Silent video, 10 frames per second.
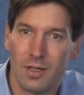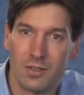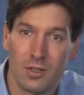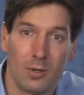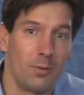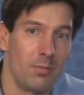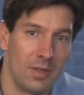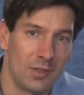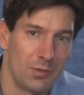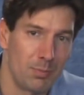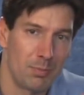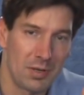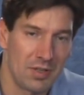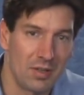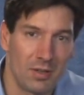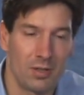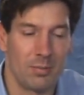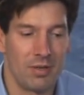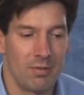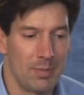So this presented a little
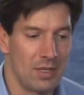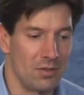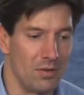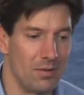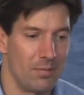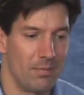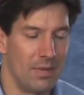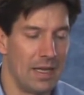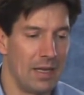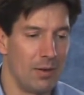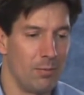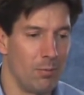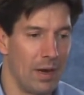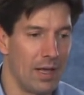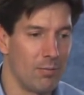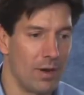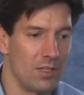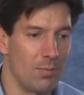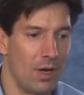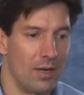bit of a puzzle. They ran
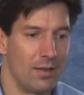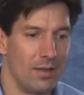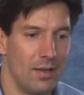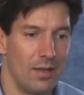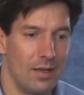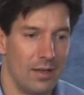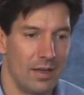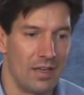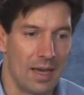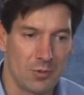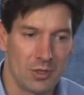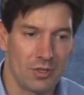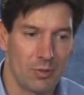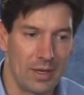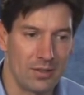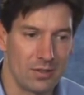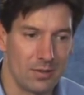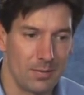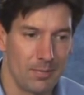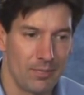Regmon and captured a trace,
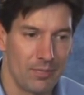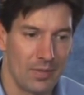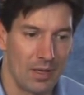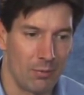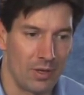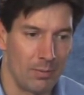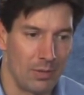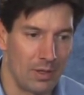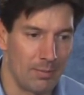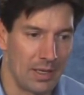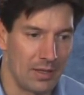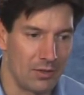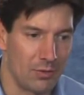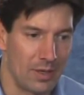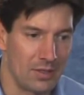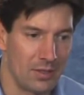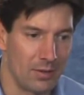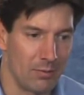and we're going to pull up that trace here in